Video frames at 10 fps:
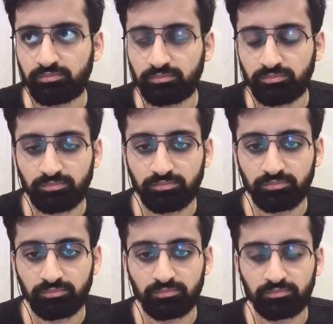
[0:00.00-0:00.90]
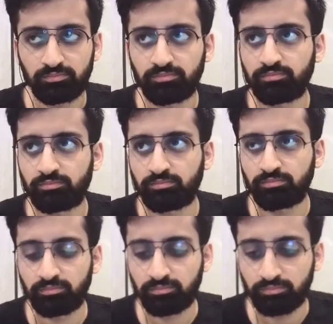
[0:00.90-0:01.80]

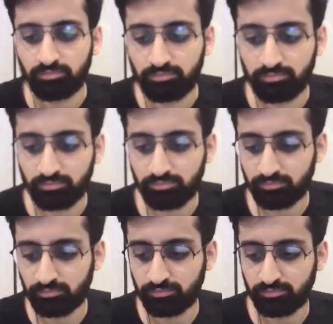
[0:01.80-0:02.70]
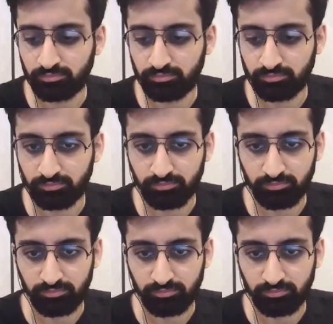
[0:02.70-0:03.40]
(silent)